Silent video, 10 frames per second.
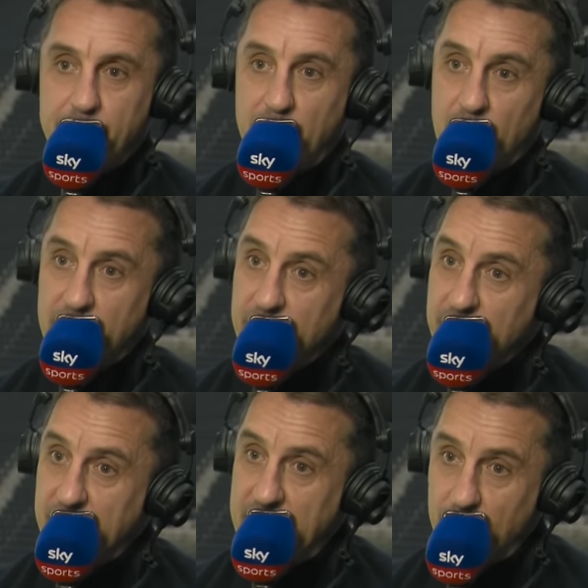but
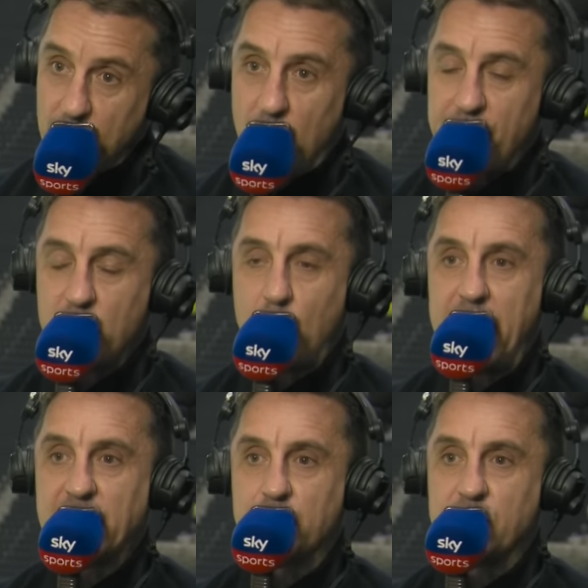it'll go on for
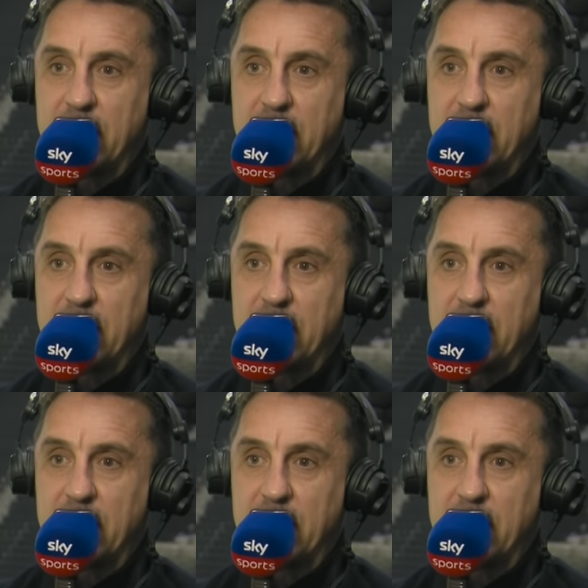quite some